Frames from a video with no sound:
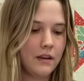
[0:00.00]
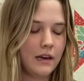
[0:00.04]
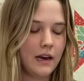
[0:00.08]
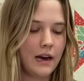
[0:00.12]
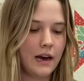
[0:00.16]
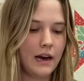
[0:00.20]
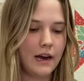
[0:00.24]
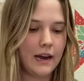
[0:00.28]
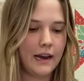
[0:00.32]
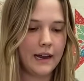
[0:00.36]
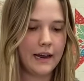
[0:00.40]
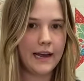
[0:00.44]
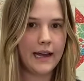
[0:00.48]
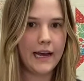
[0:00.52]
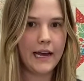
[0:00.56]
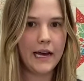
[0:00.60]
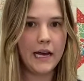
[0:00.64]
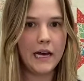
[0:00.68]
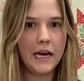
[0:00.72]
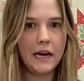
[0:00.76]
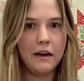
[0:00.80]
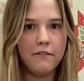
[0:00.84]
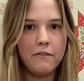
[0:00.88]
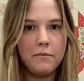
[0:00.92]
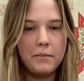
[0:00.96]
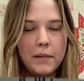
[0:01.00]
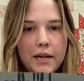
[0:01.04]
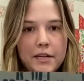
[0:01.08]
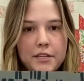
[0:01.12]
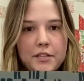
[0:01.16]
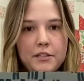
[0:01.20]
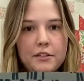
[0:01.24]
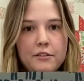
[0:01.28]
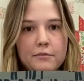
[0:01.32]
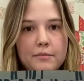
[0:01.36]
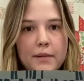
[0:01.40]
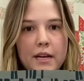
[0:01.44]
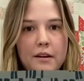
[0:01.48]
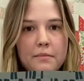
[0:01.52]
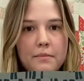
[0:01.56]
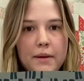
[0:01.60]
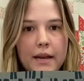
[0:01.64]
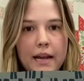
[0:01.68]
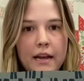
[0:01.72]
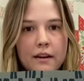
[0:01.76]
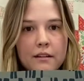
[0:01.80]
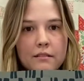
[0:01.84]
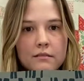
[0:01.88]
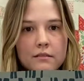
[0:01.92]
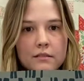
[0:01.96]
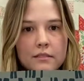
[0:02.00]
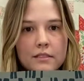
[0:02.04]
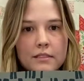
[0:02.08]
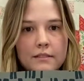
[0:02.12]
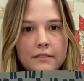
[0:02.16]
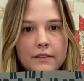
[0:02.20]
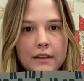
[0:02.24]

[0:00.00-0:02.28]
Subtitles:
I have my 2 main panels